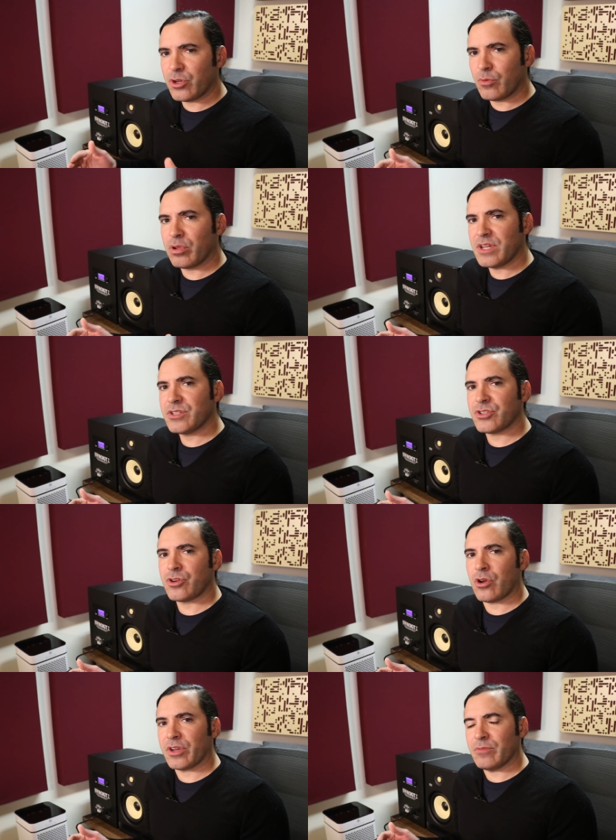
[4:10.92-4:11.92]
good place to
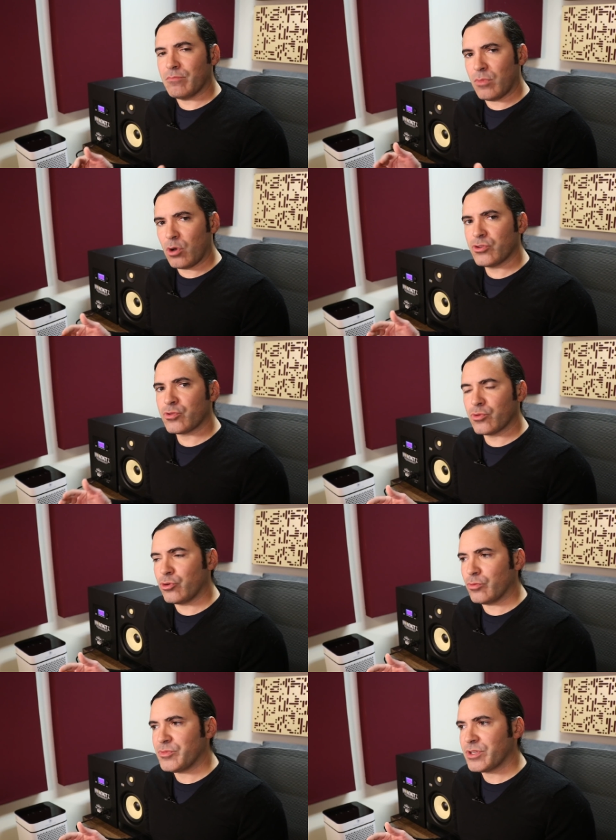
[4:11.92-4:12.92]
start in most
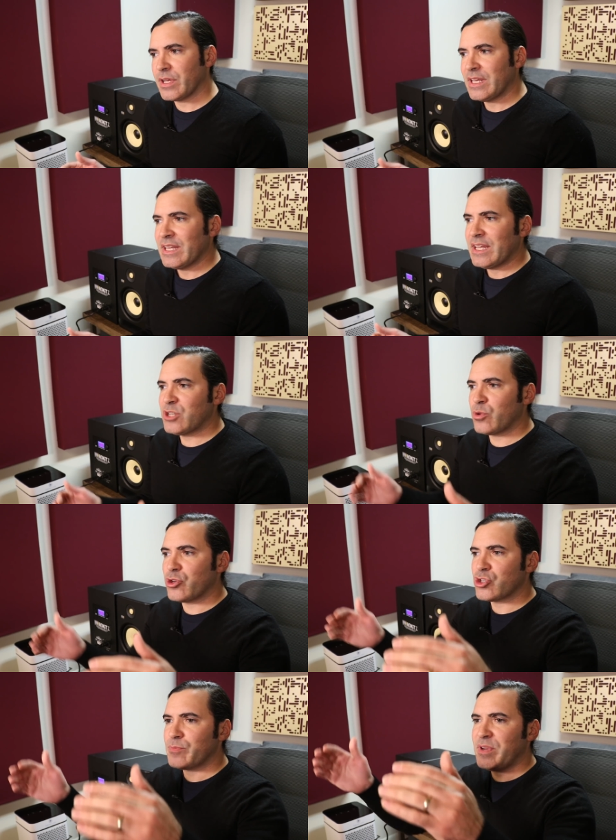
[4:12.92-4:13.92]
rooms is with
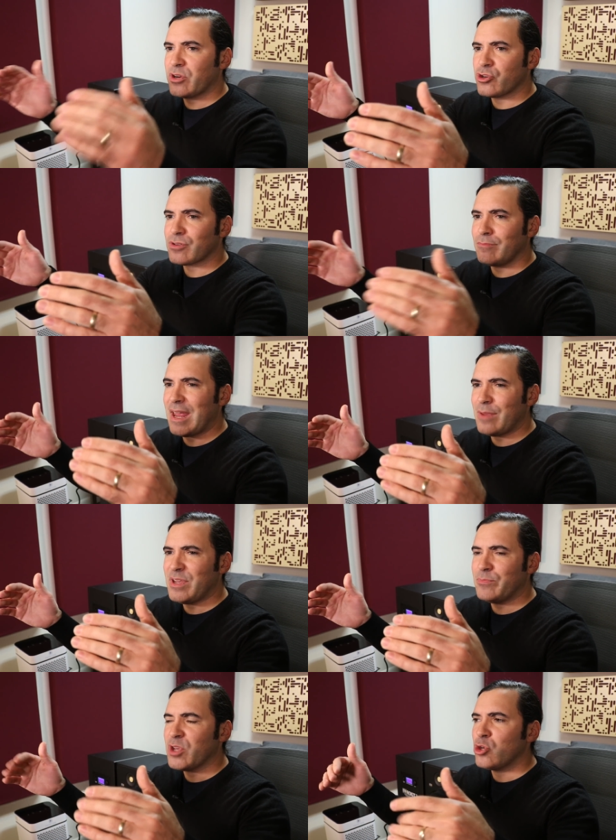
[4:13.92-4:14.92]
your speakers
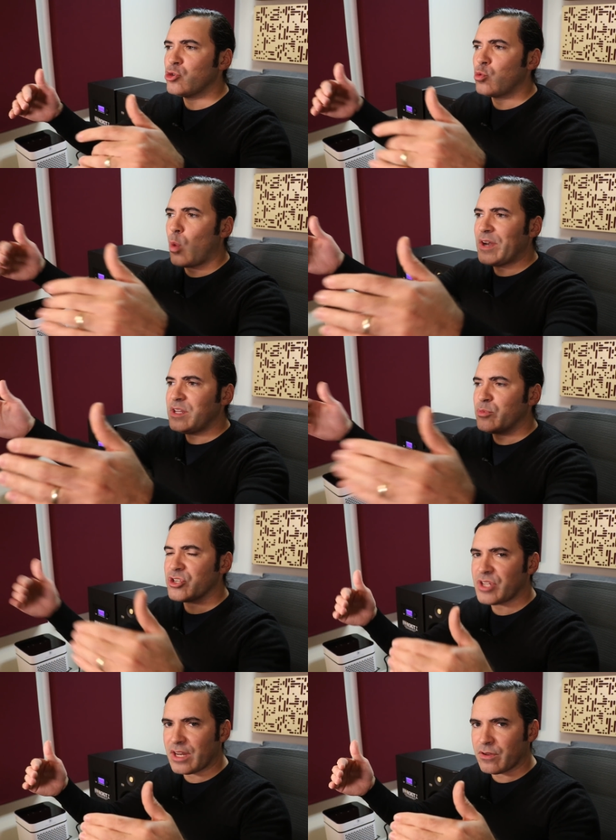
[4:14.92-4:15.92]
maybe
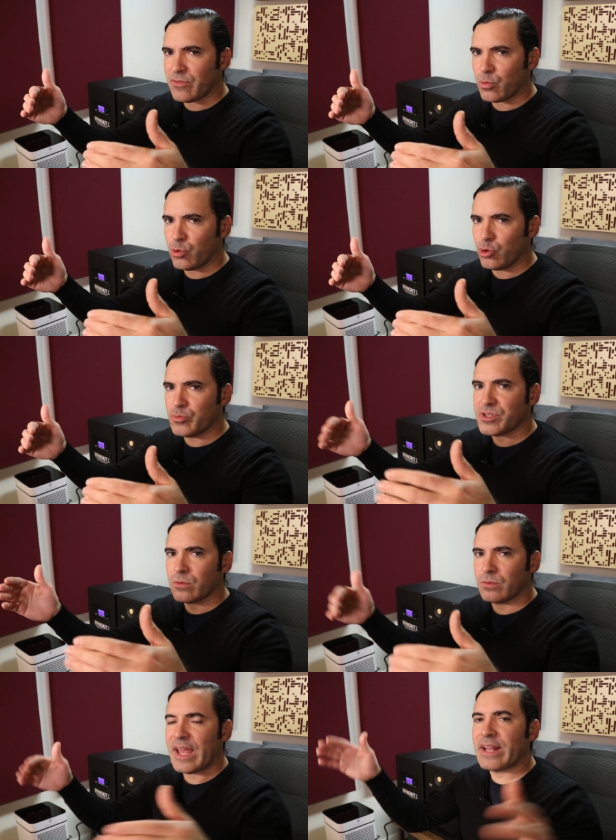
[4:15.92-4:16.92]
20% of the room's
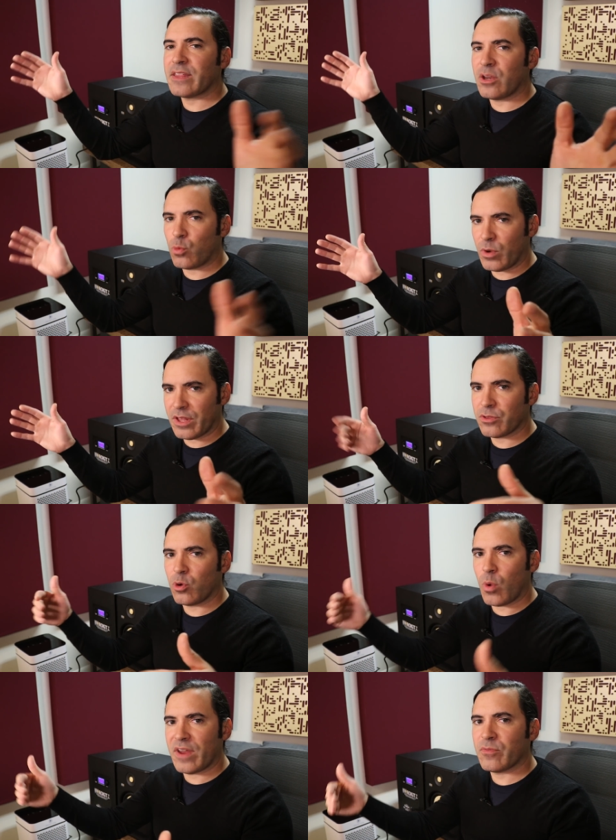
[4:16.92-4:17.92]
length and width
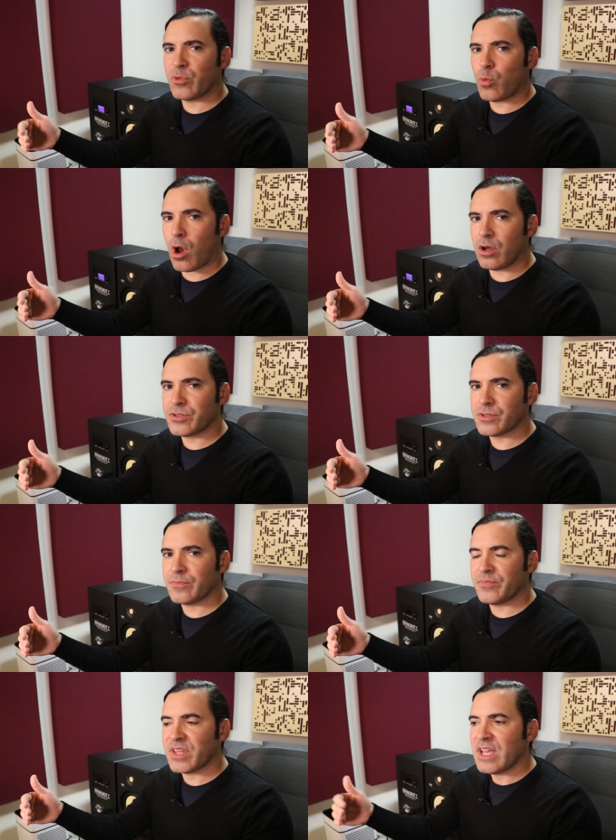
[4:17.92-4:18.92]
away from the walls,
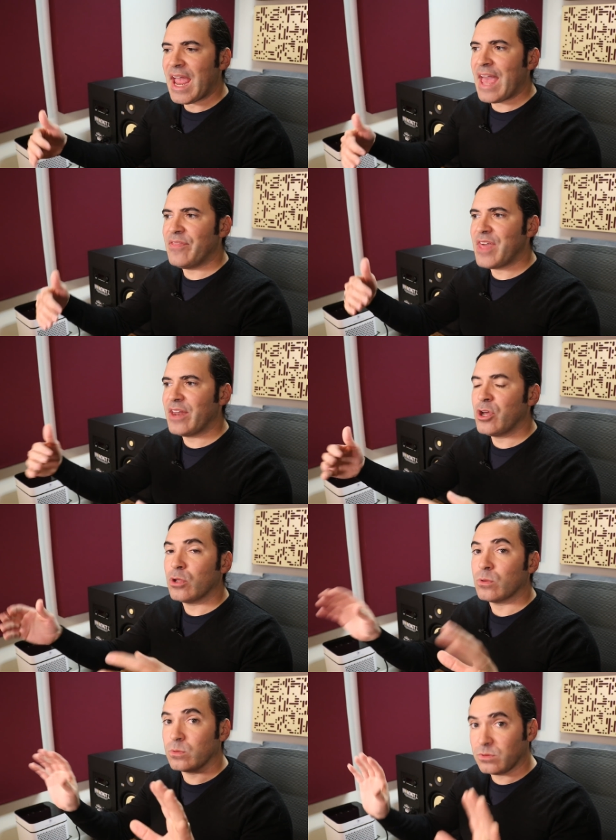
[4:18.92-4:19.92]
and then
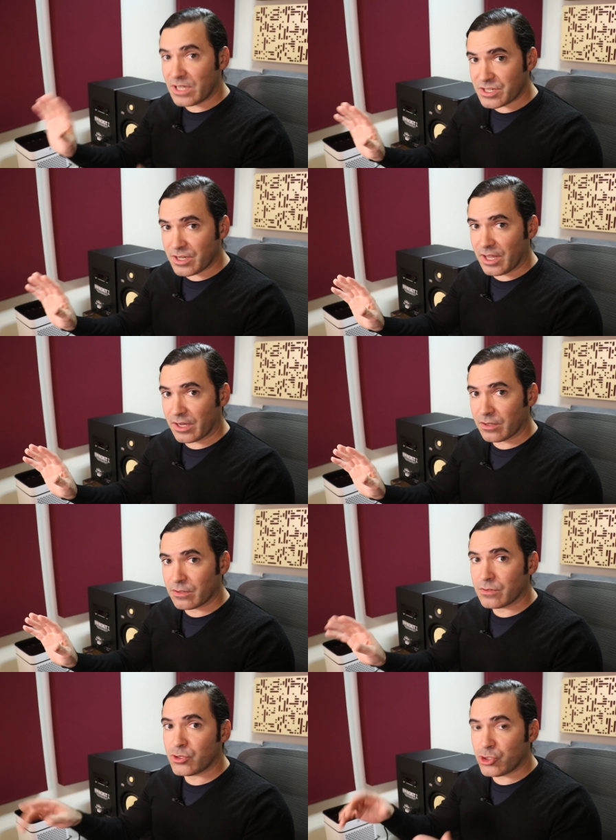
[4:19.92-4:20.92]
listening
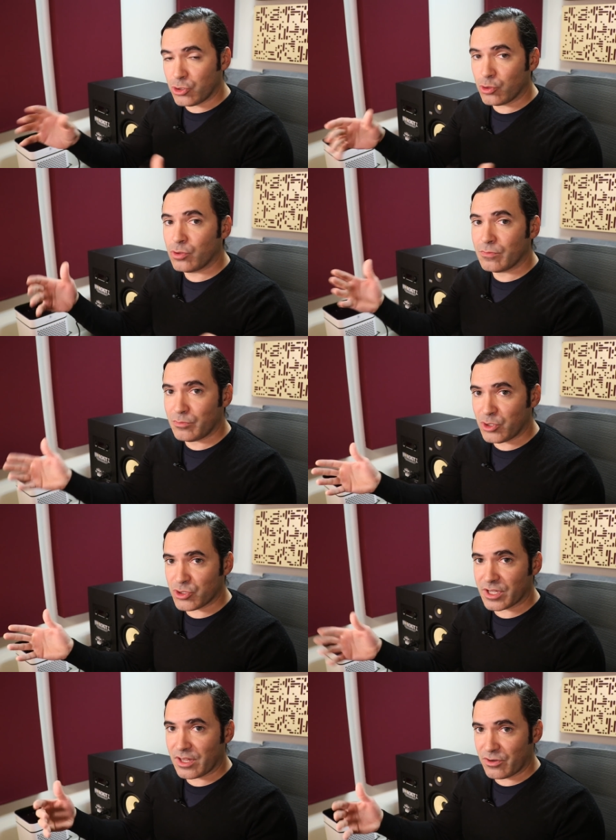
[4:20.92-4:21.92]
to
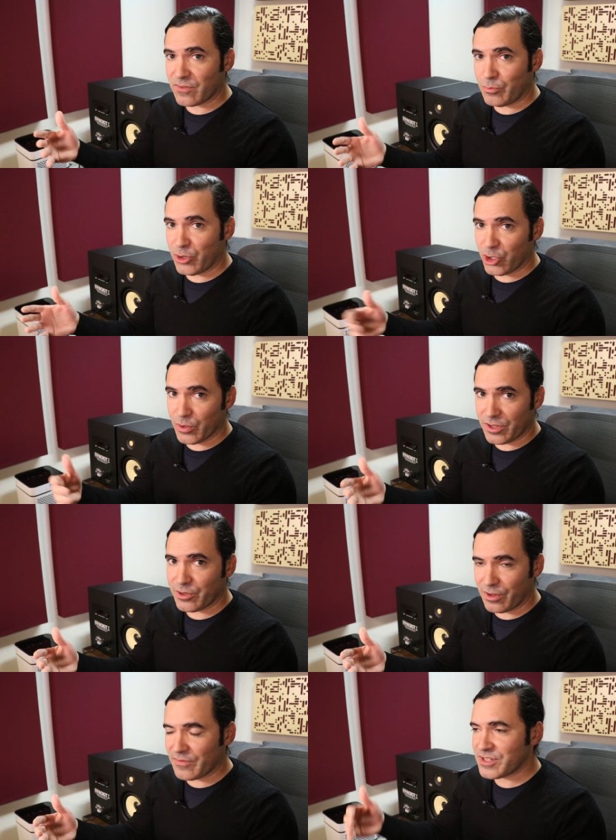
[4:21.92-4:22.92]
music that you're familiar with and
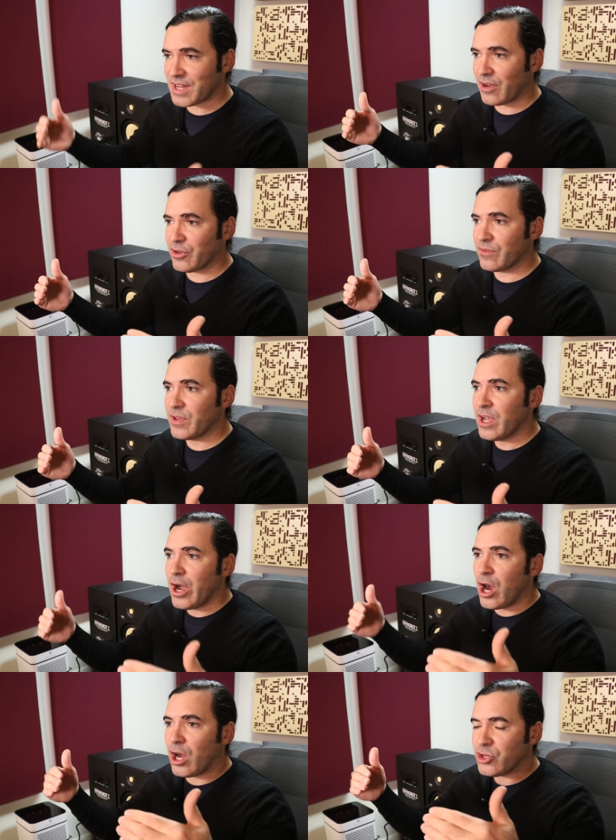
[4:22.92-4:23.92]
you love the sound of,
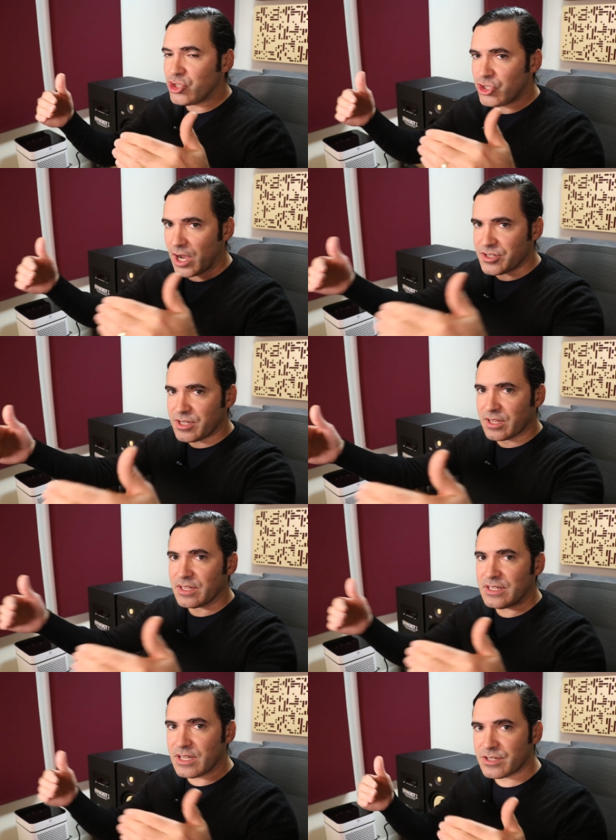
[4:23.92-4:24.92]
adjusting
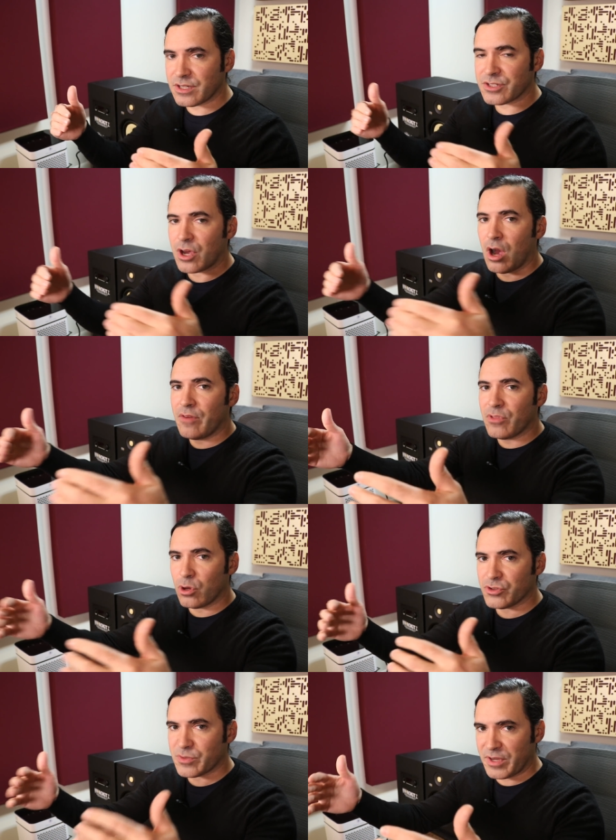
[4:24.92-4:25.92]
the distance of those